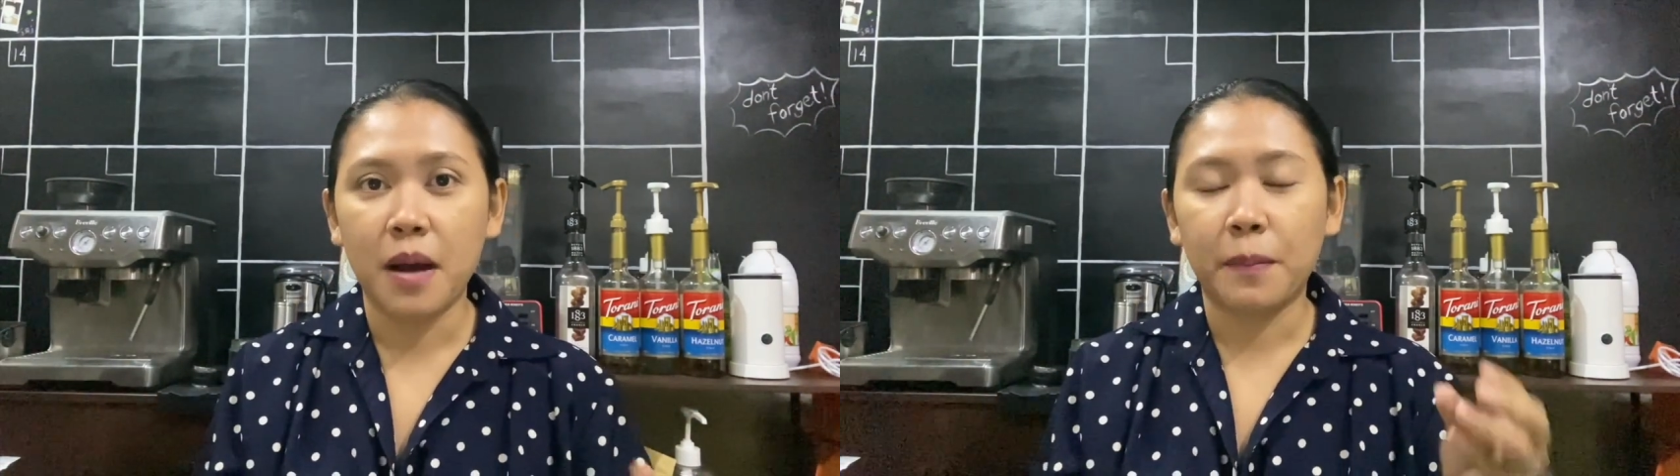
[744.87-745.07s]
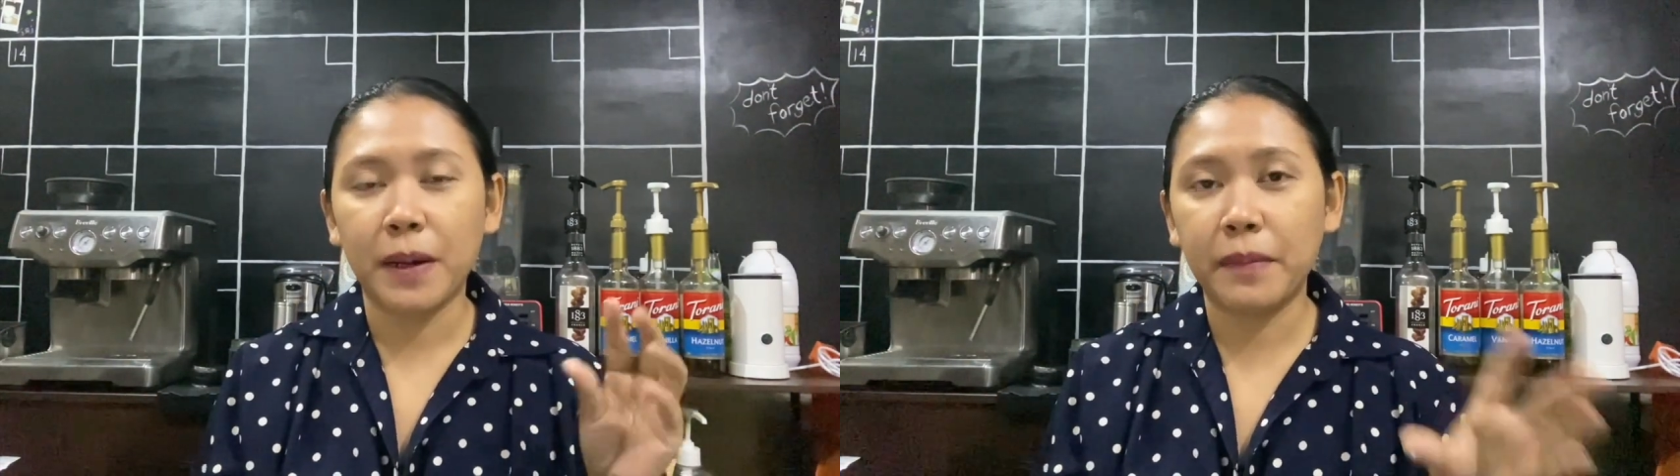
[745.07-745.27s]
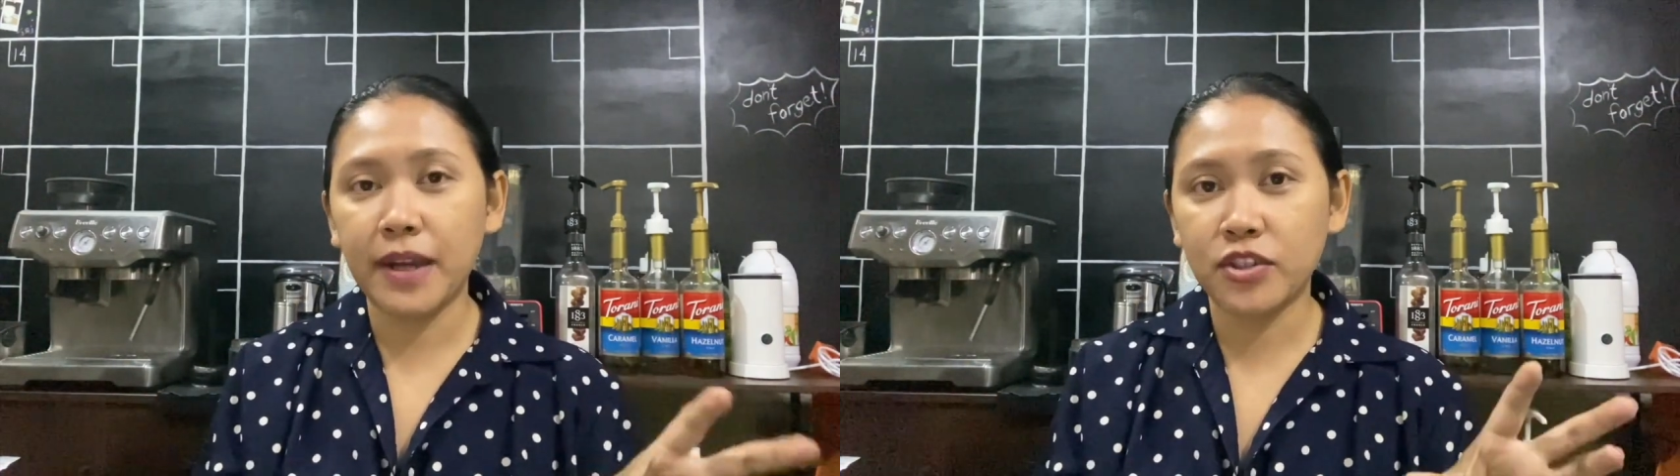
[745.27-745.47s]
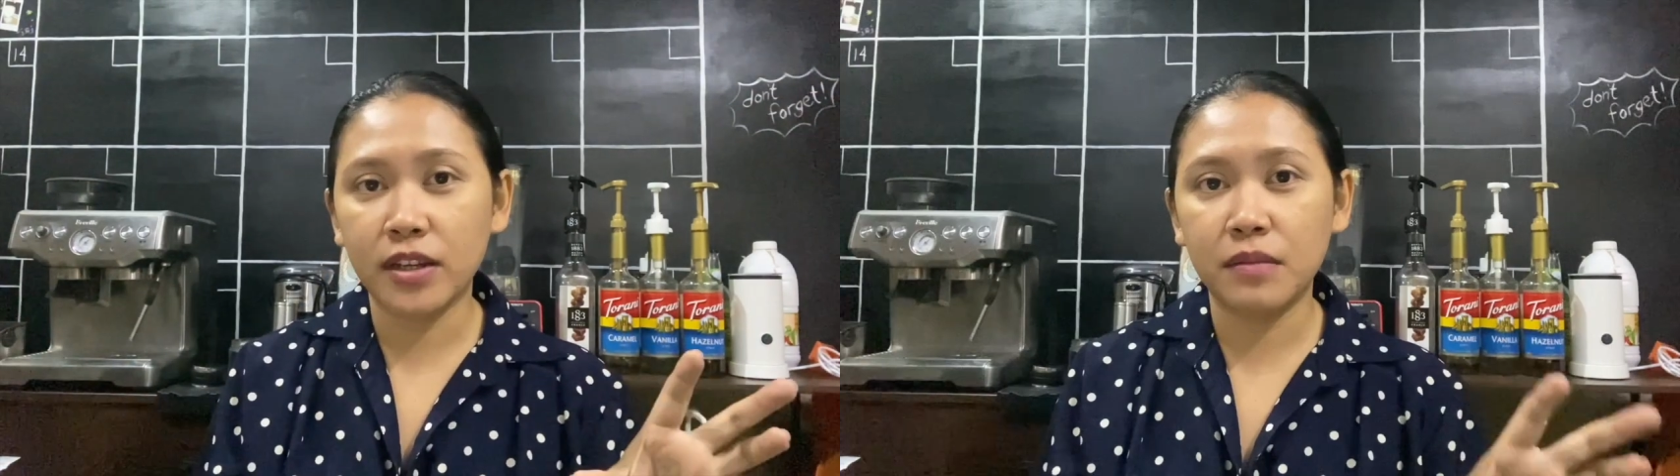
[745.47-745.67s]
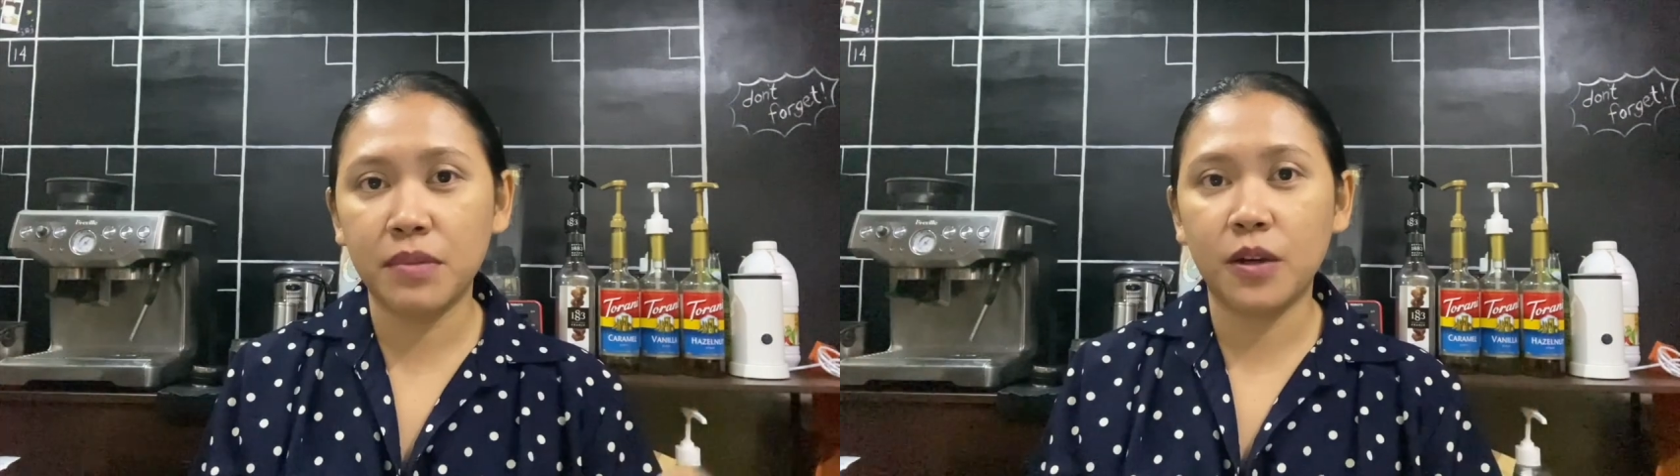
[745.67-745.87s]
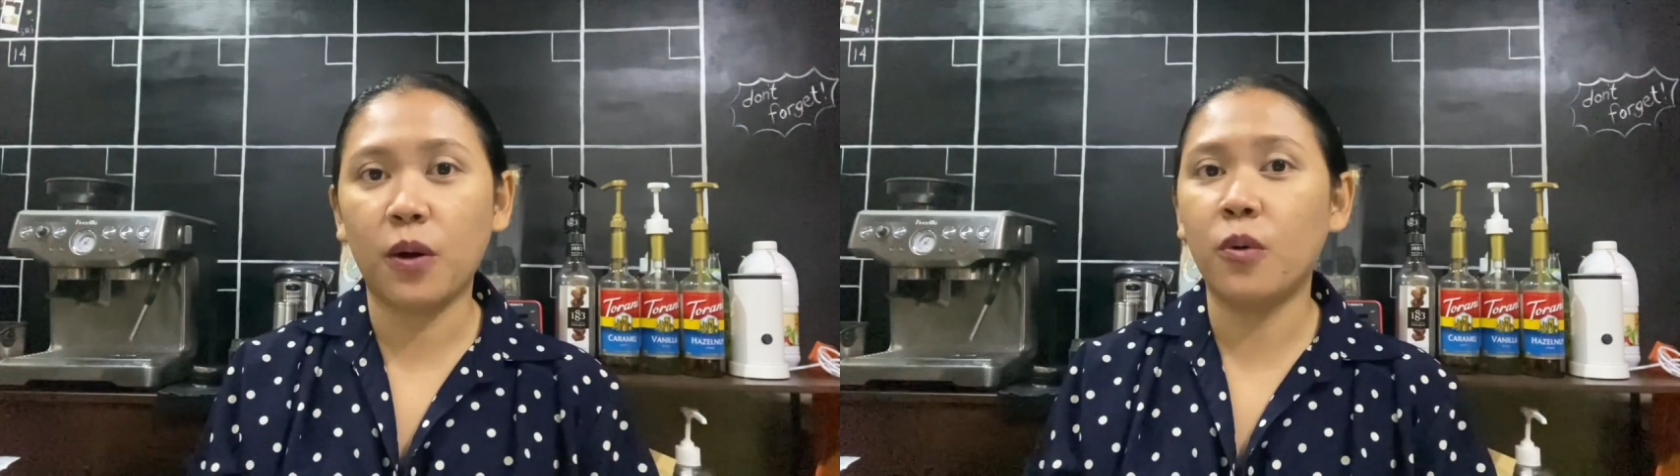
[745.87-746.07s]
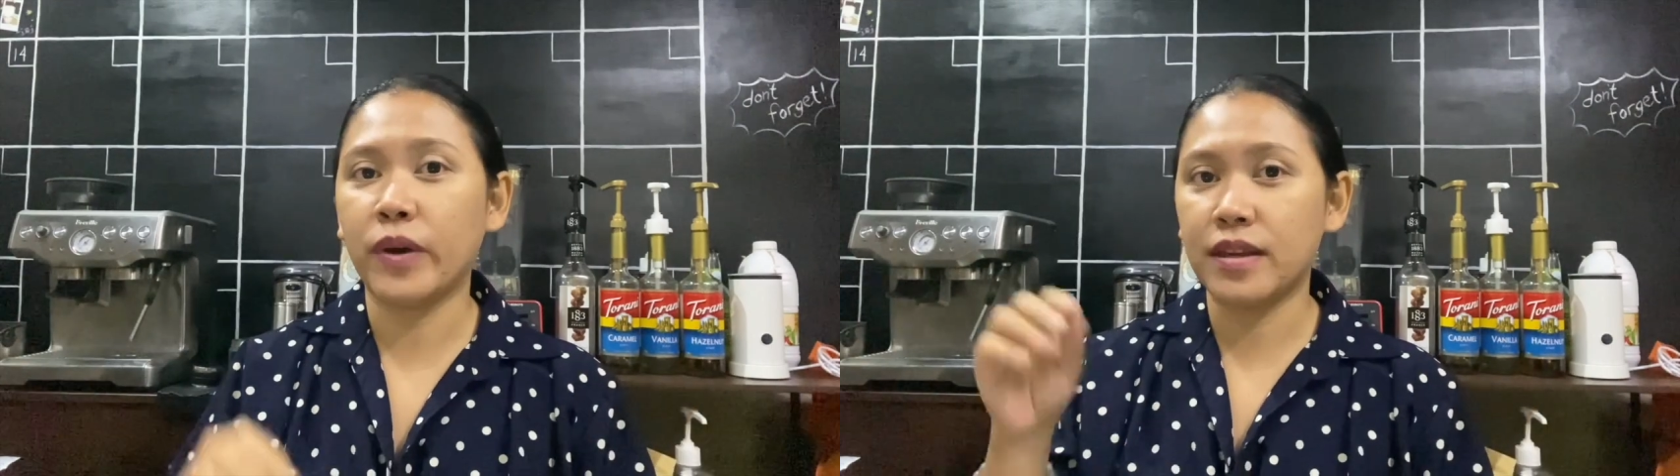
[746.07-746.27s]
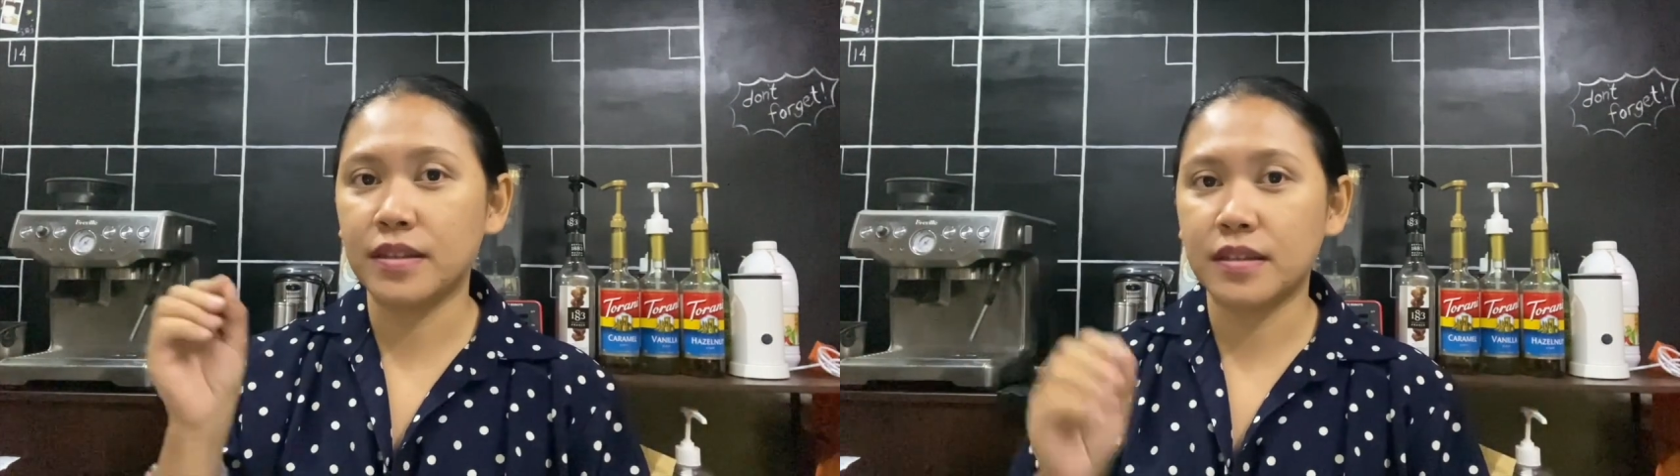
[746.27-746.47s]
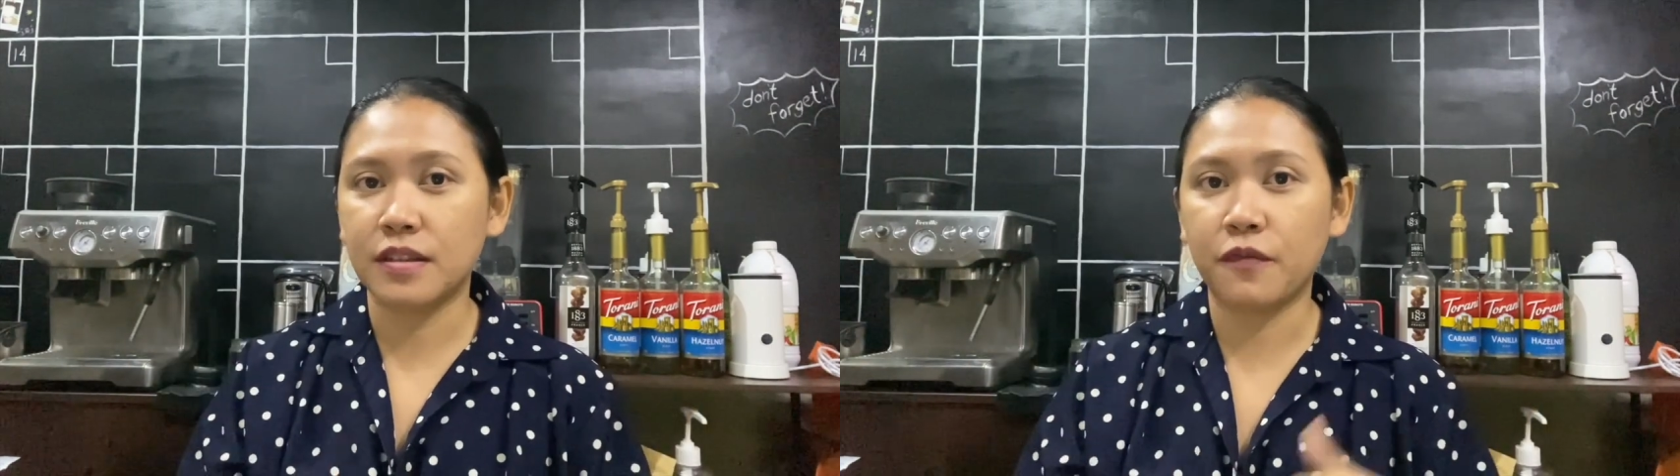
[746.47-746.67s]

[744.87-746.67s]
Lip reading: pag may Jollibee, always,